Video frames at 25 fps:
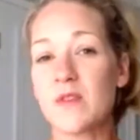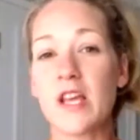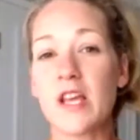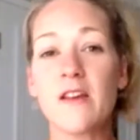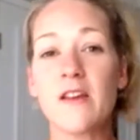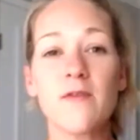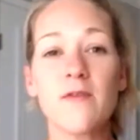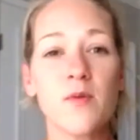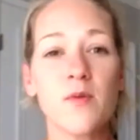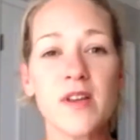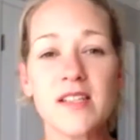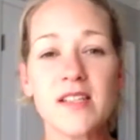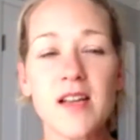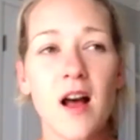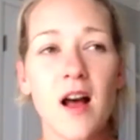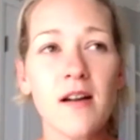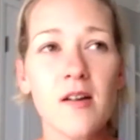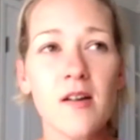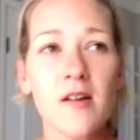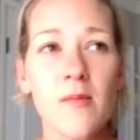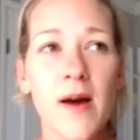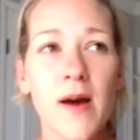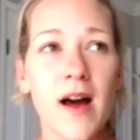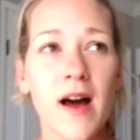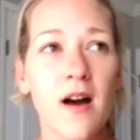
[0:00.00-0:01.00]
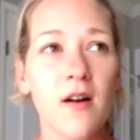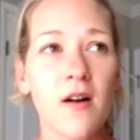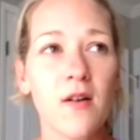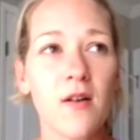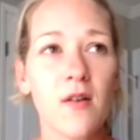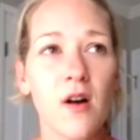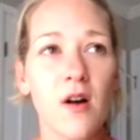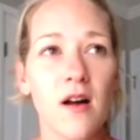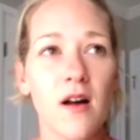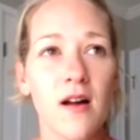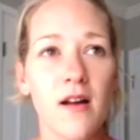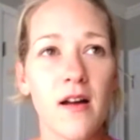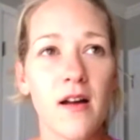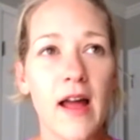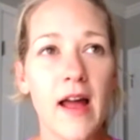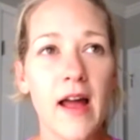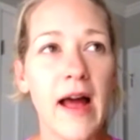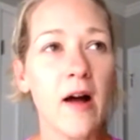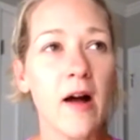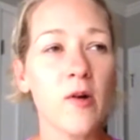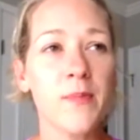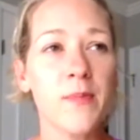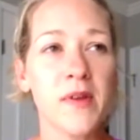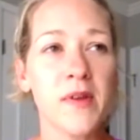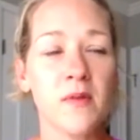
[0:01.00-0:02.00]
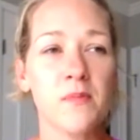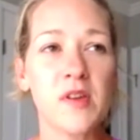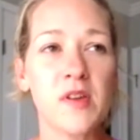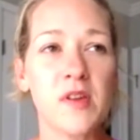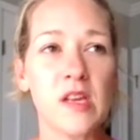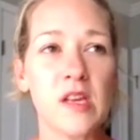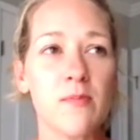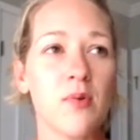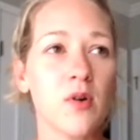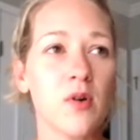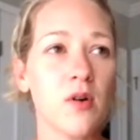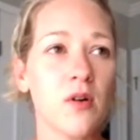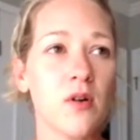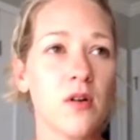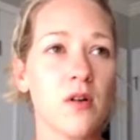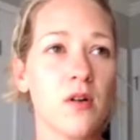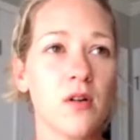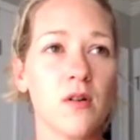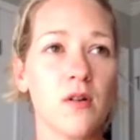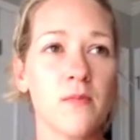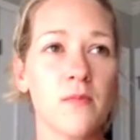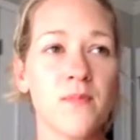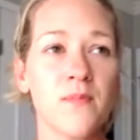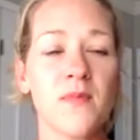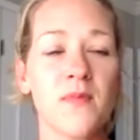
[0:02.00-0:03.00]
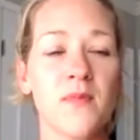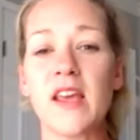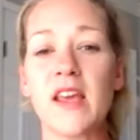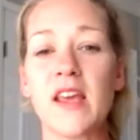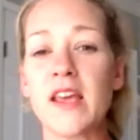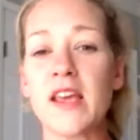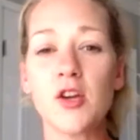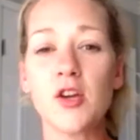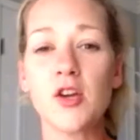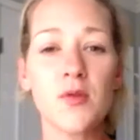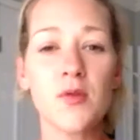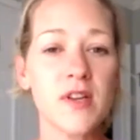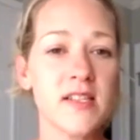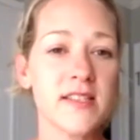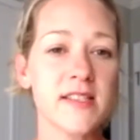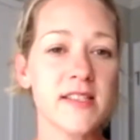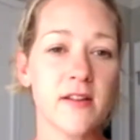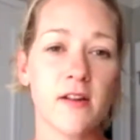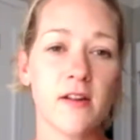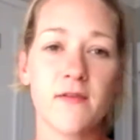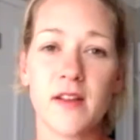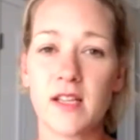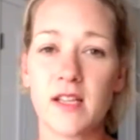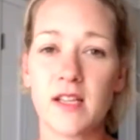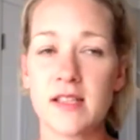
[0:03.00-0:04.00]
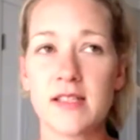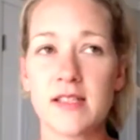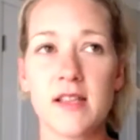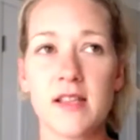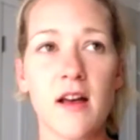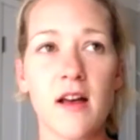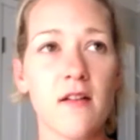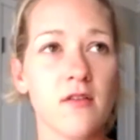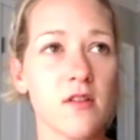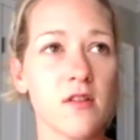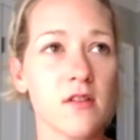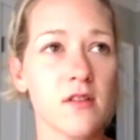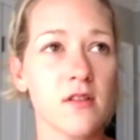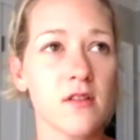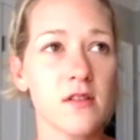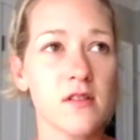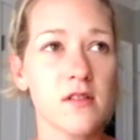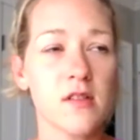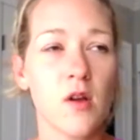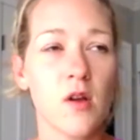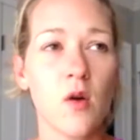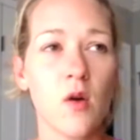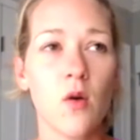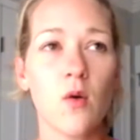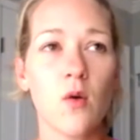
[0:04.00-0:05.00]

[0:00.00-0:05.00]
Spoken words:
If we talk about helping people increase their fitness levels,